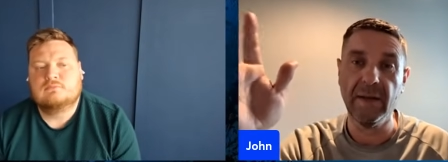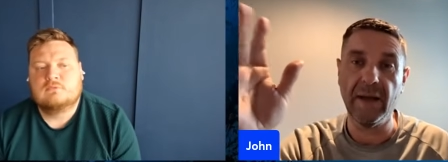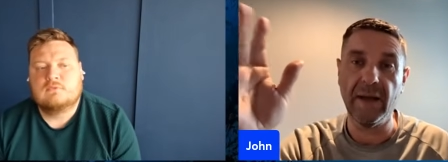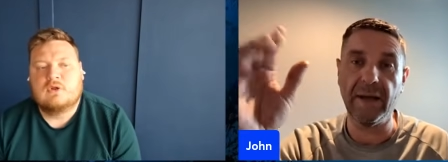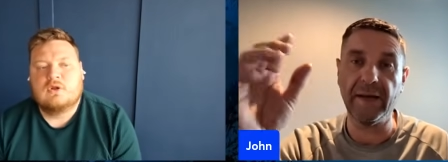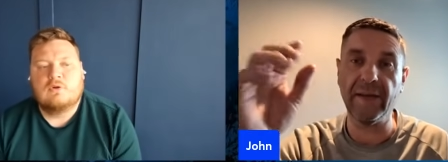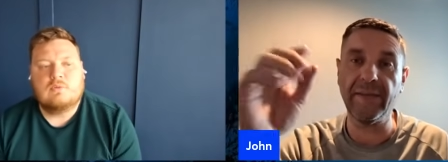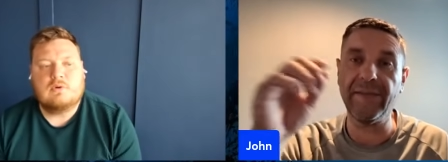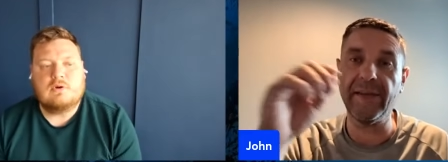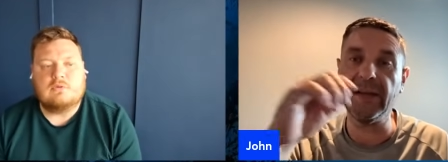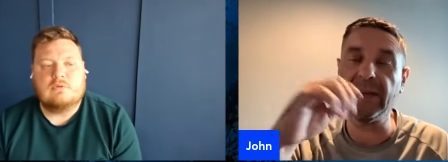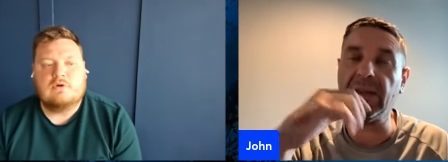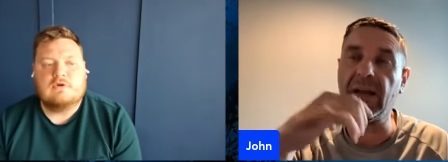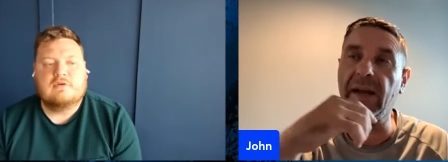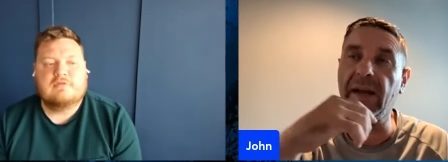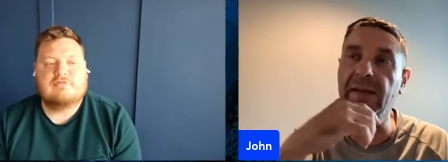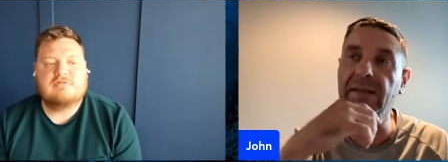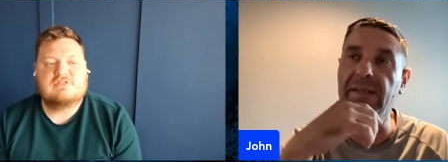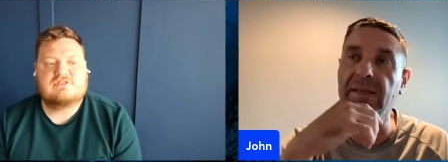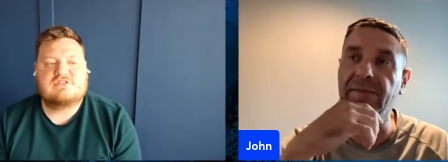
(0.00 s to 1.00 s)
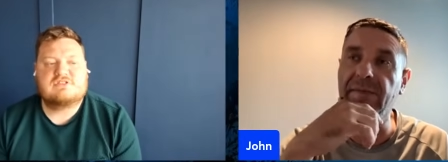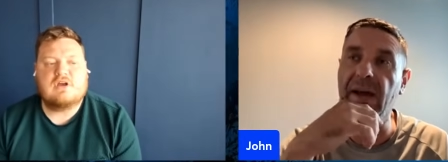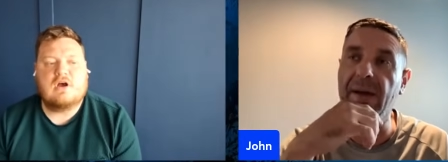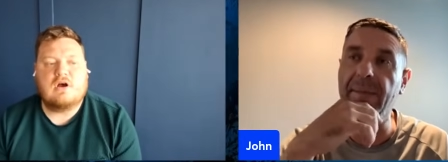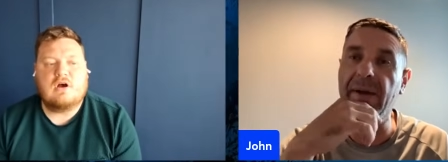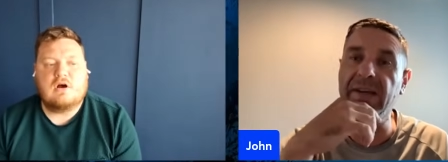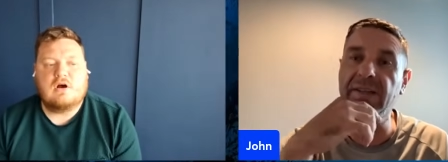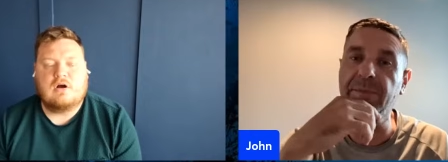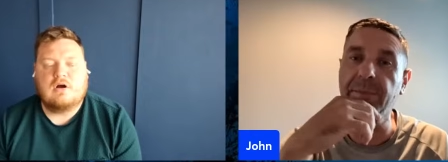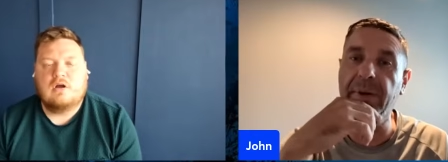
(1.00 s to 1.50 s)
Speaker 1: And I think well, the likes of
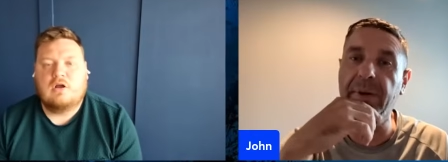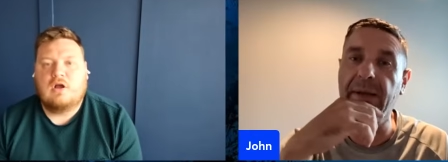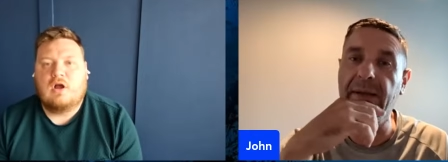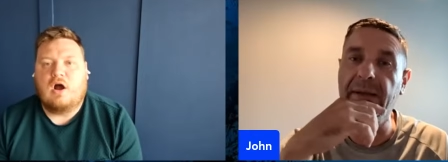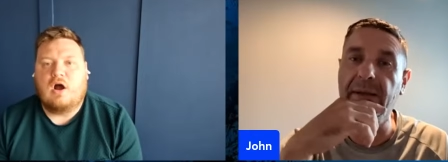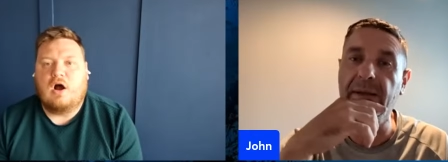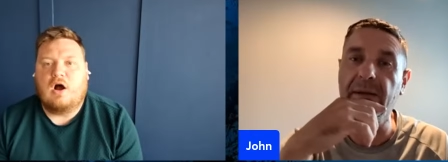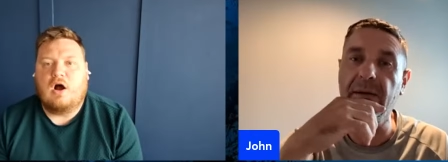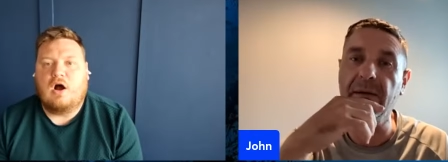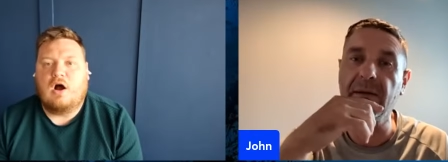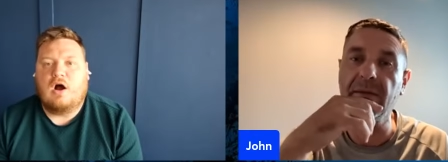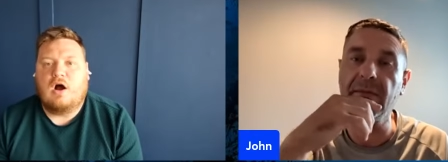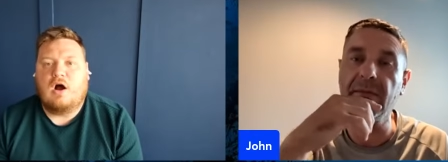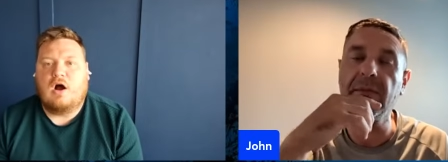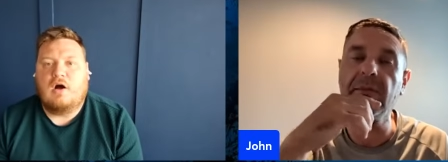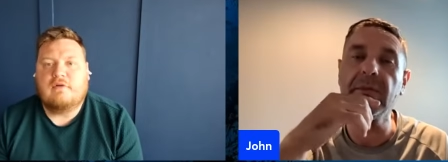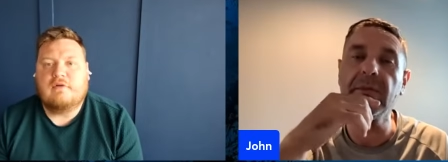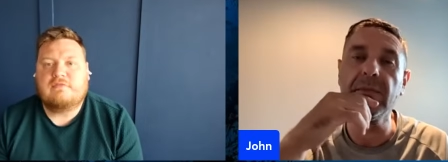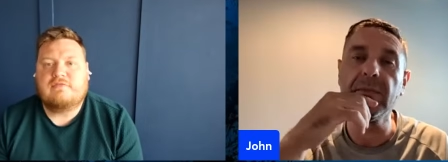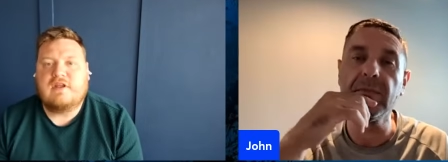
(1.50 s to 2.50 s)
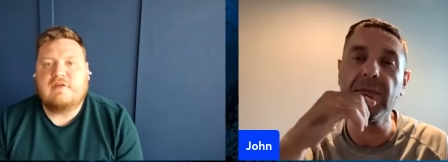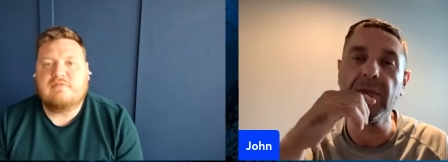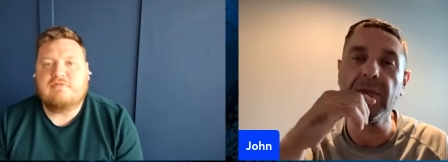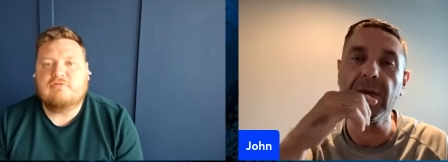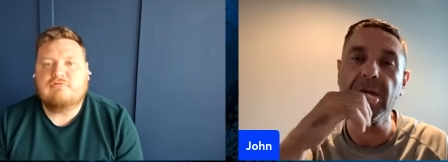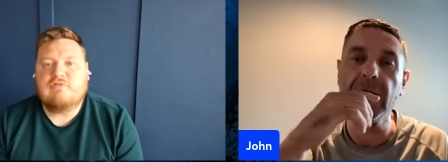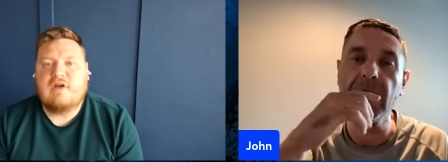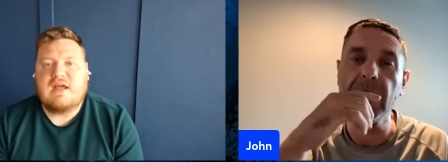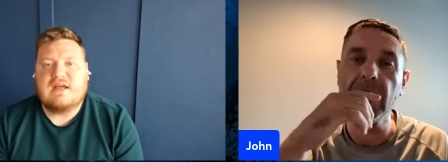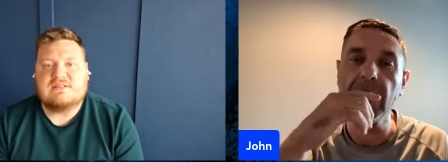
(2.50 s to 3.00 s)
start, MSP, I've never
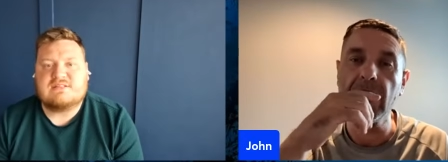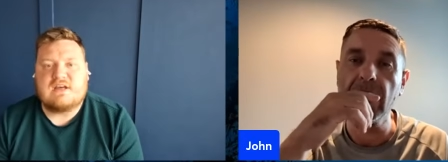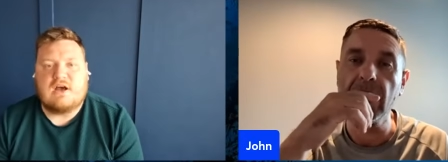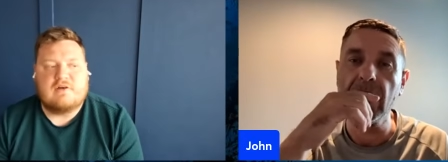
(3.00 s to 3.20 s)
read.